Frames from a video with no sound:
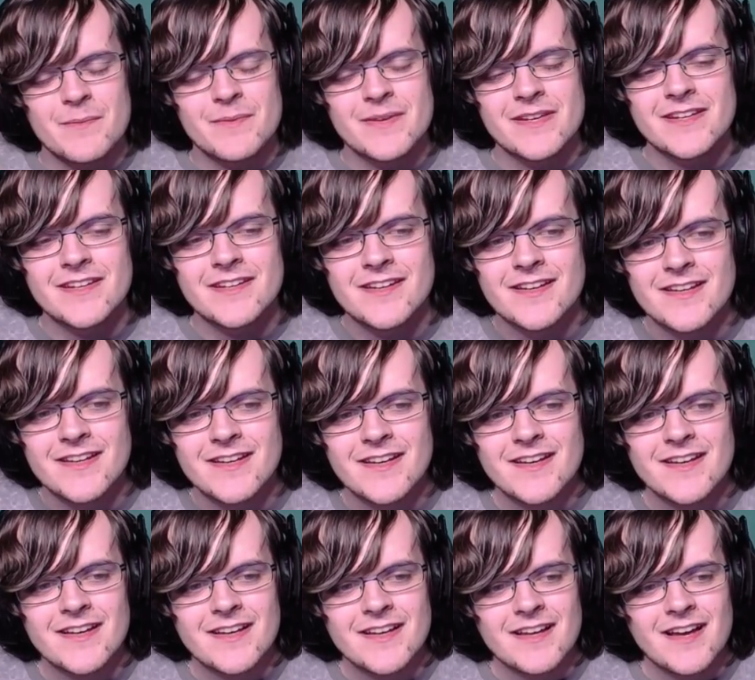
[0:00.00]
maybe,
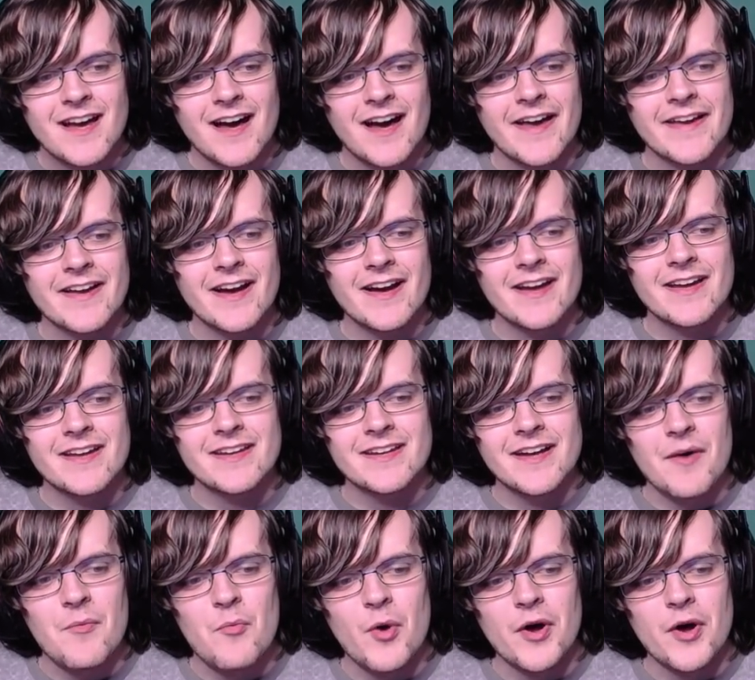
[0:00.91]
like,
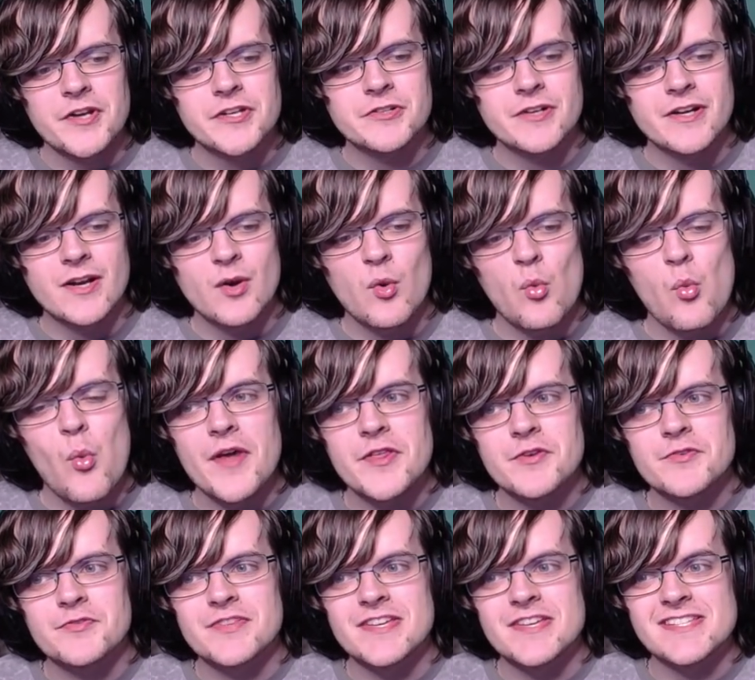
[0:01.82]
I'm wondering
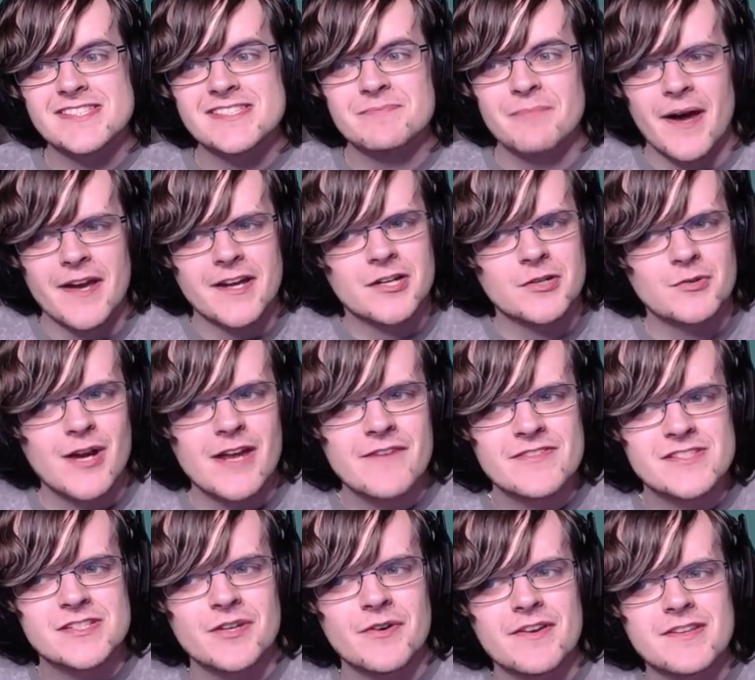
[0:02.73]
whether this
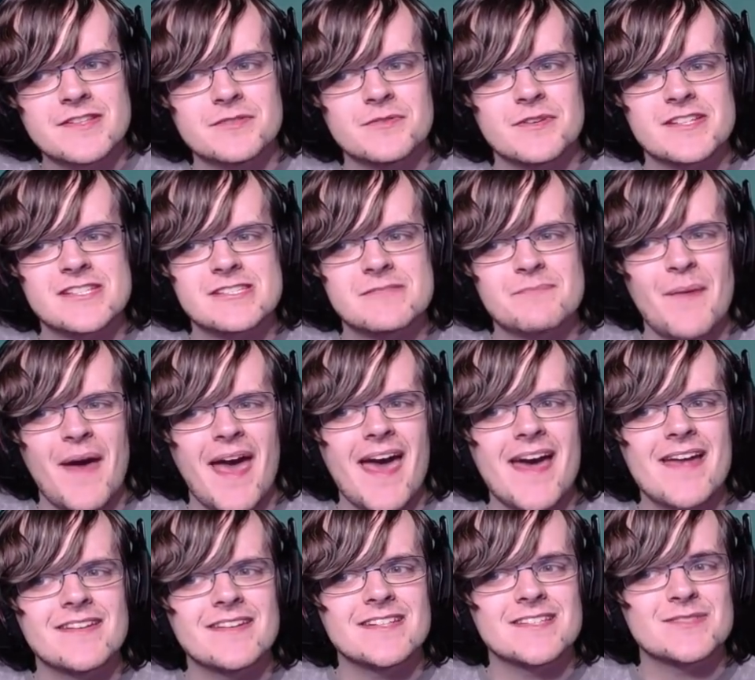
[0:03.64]
microwave is going to
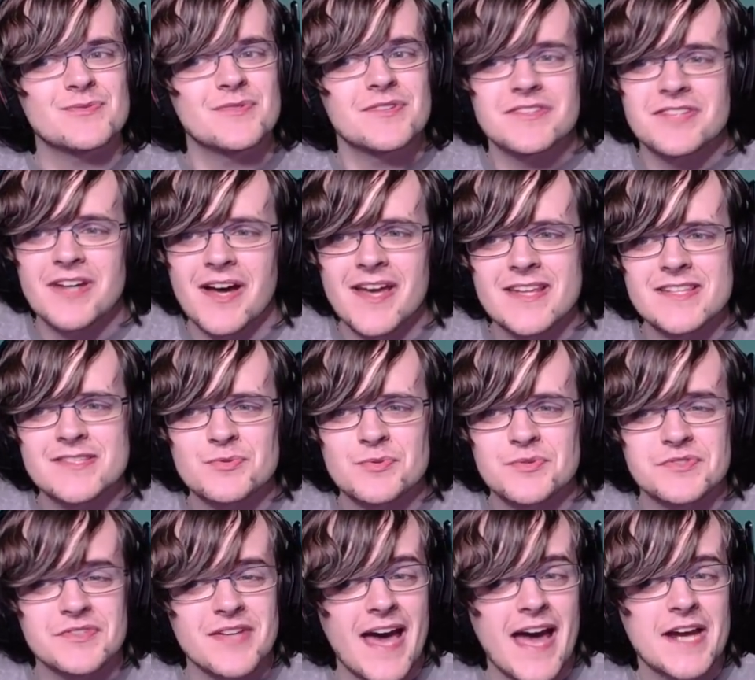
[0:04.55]
expand into
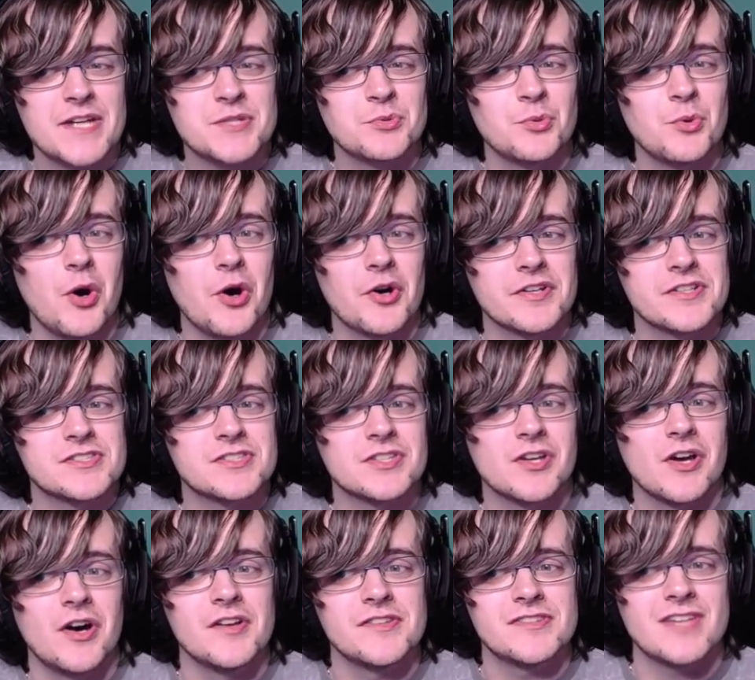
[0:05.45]
an actual
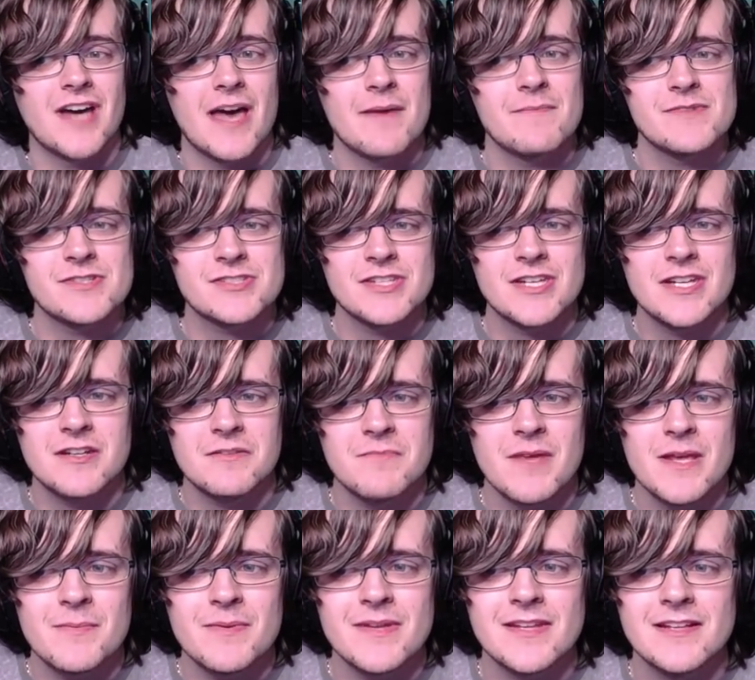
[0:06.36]
honest-to-God time machine,
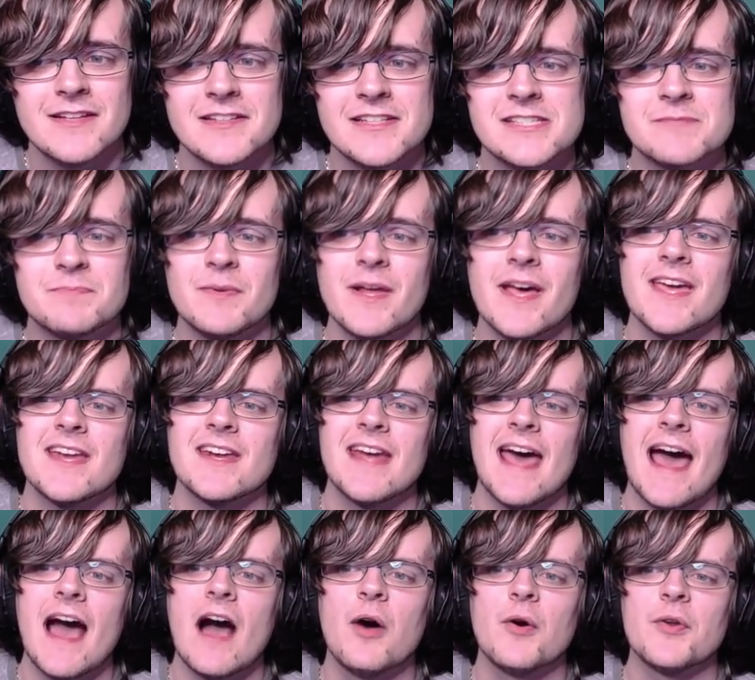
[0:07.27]
and maybe they'll
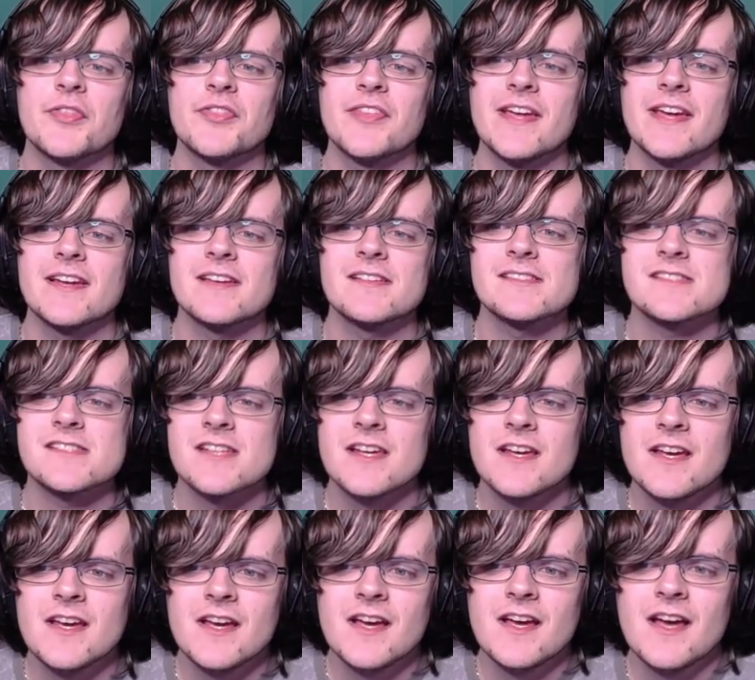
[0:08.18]
explain how
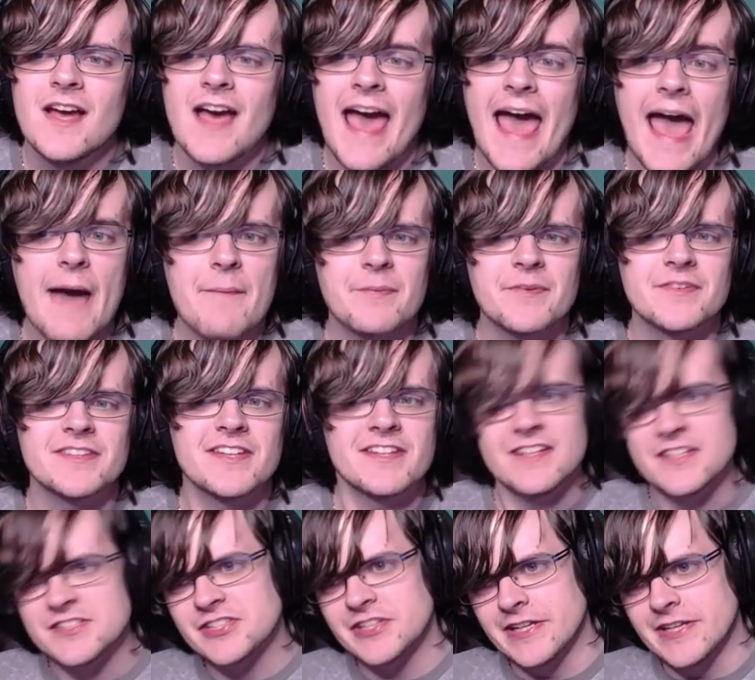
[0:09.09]
things happened
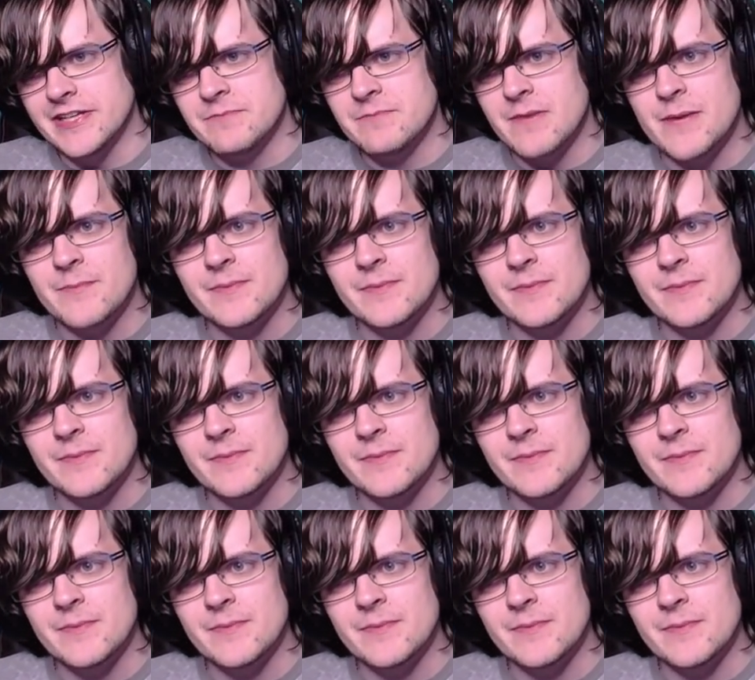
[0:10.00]
initially.